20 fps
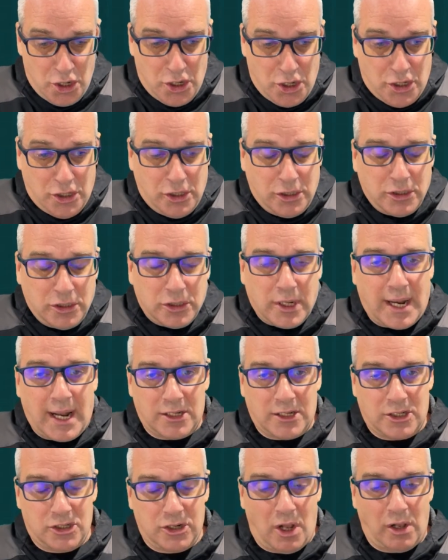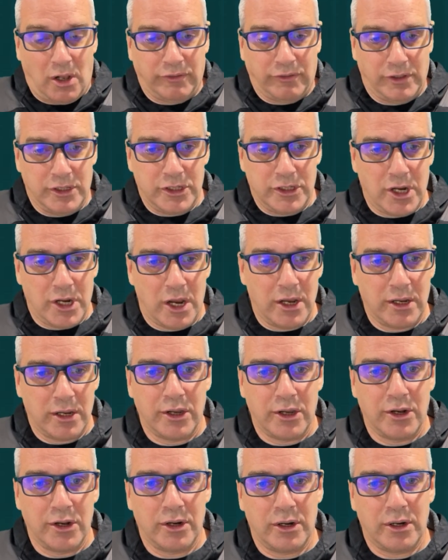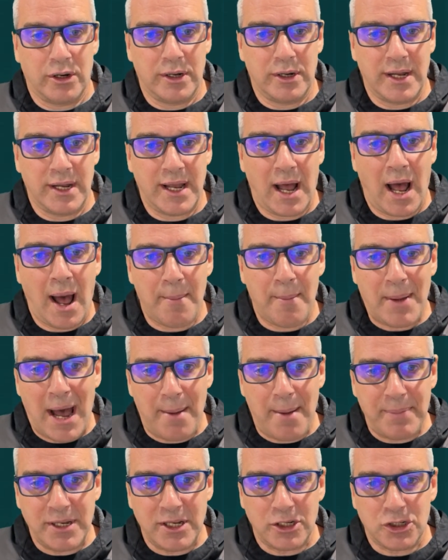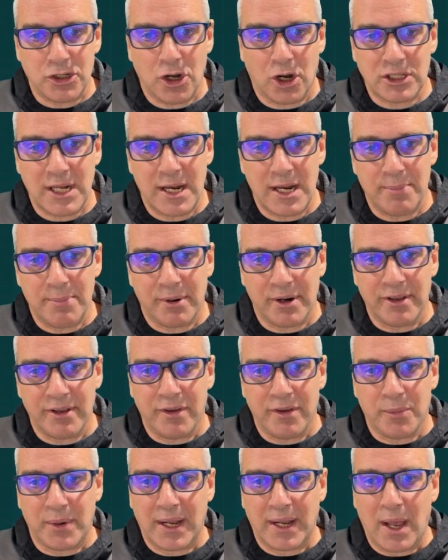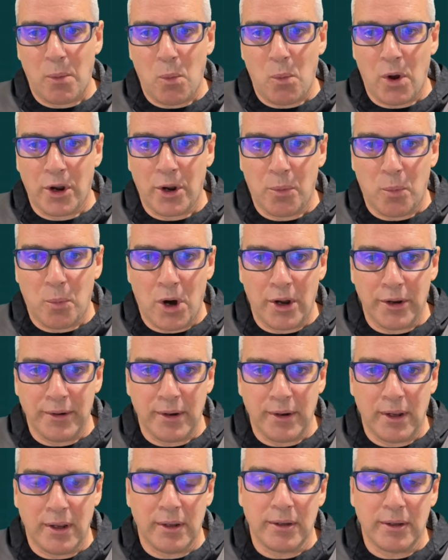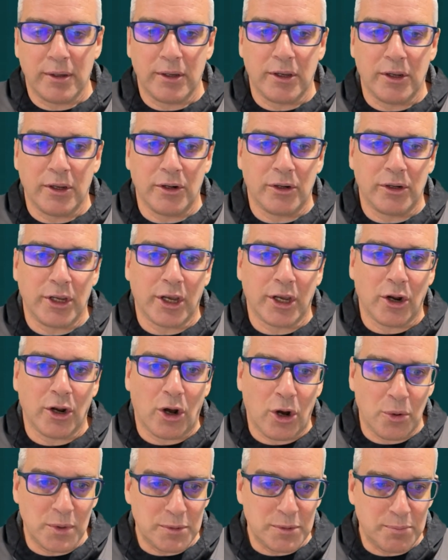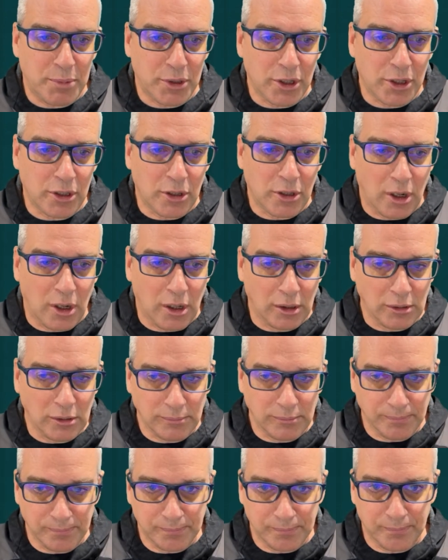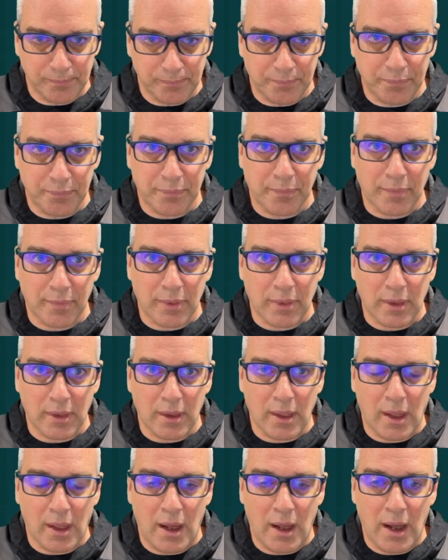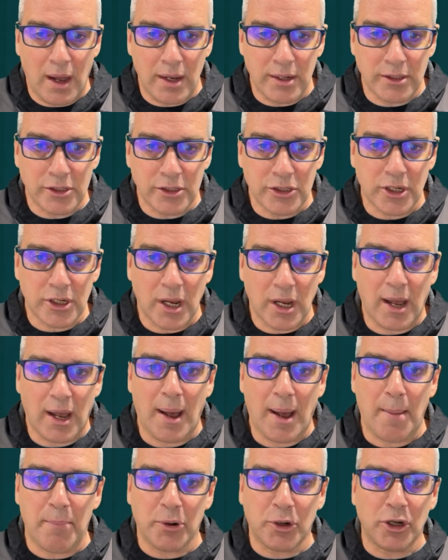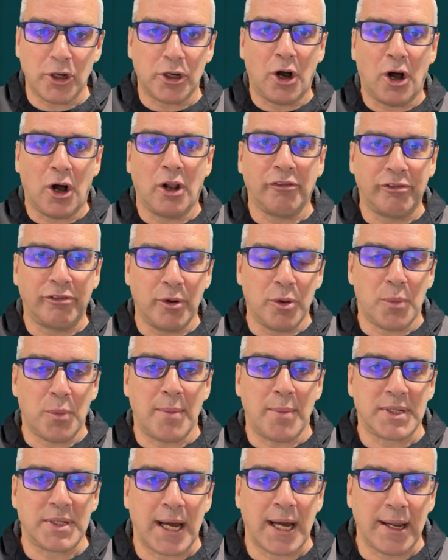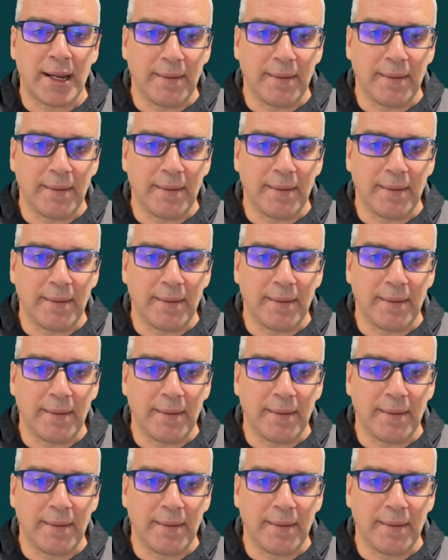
So that's Solvent. You know, I'm happy to talk to anybody. If you want to get one-on-one, you know, you can always book a call, and book a call through the website,